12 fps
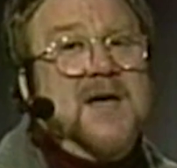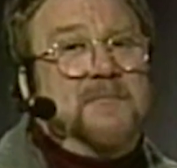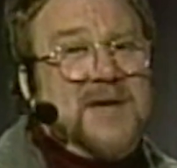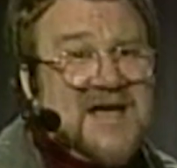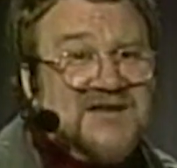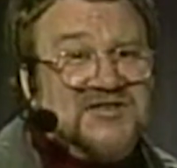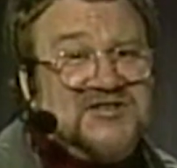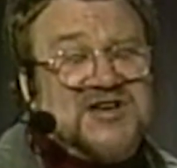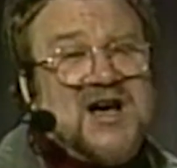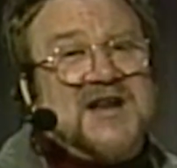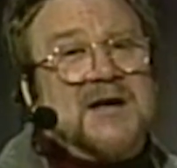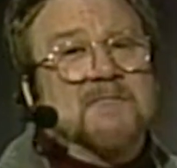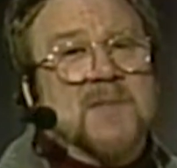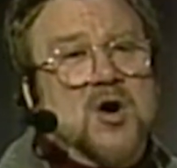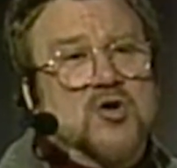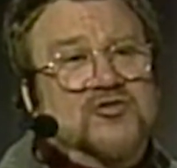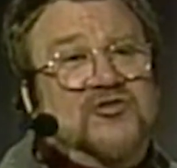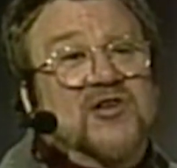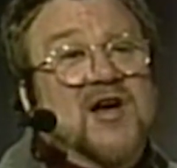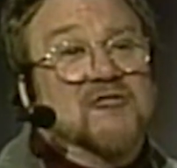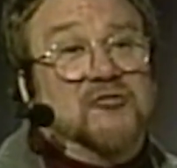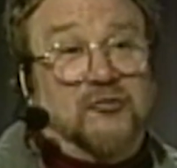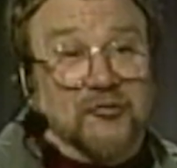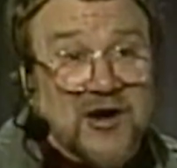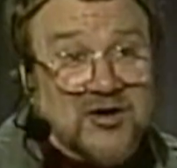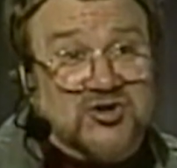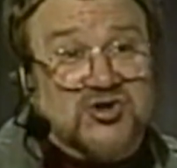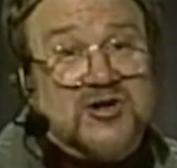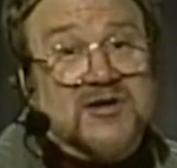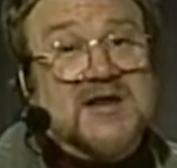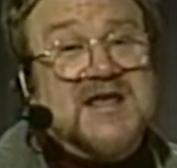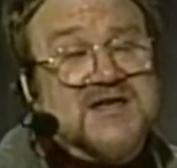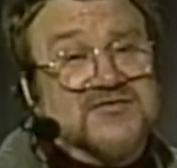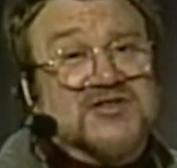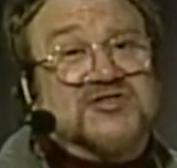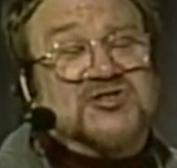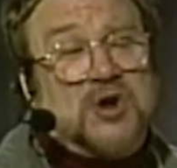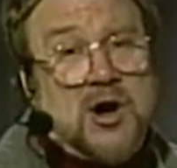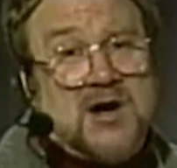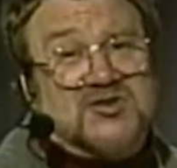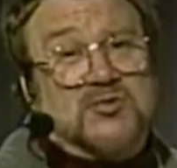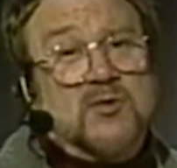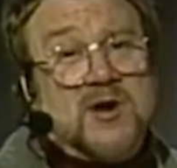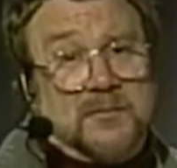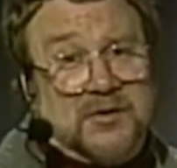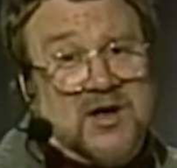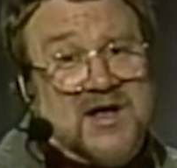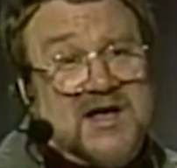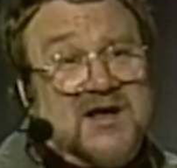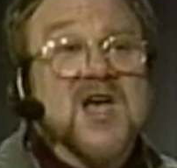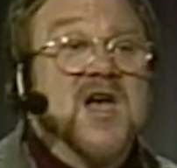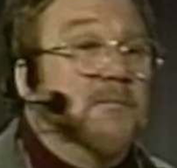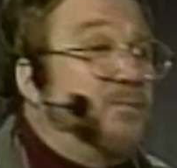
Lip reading: pentatonic modes function in the songs we're playing